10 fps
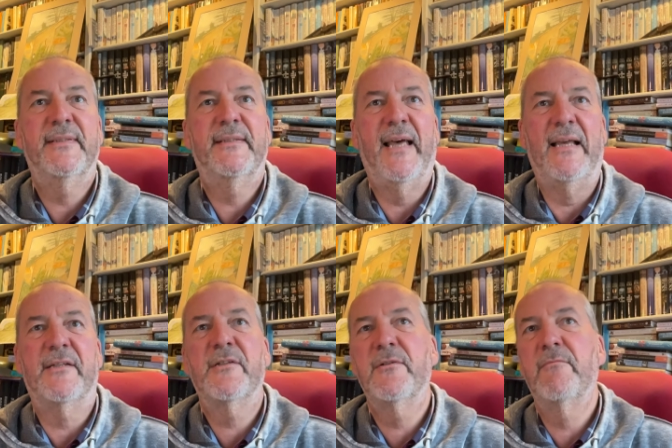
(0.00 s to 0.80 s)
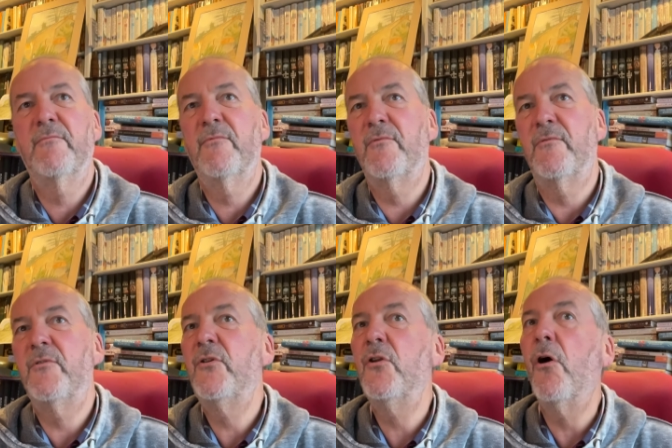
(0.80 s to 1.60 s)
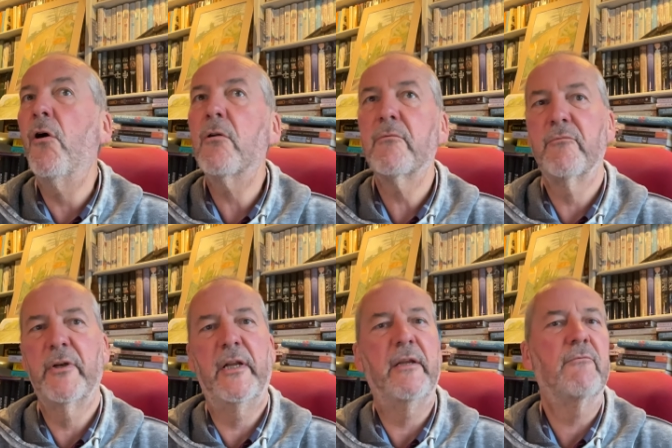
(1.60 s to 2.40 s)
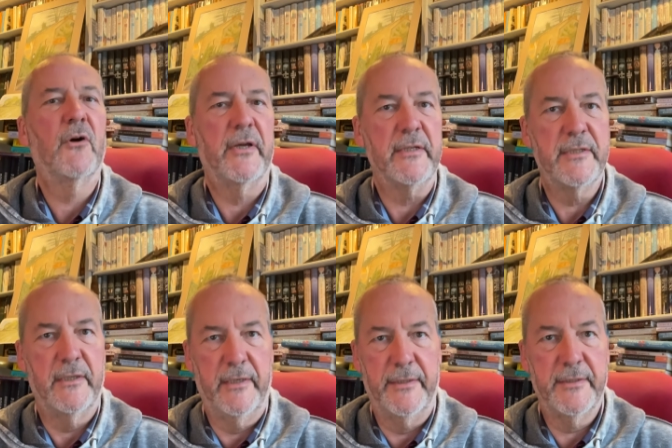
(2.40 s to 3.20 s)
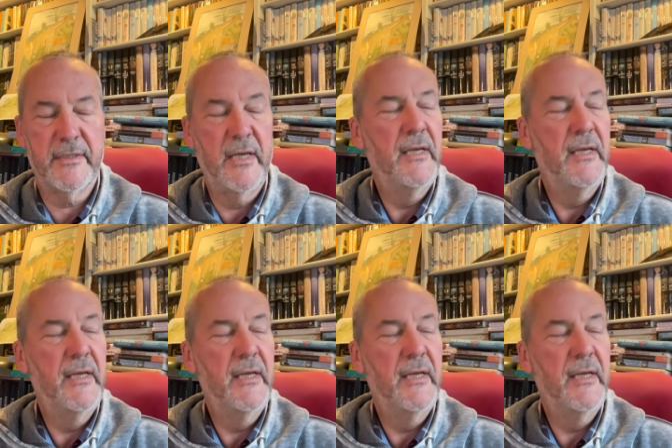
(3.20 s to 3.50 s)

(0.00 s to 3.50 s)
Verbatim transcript: That's not really rocket science.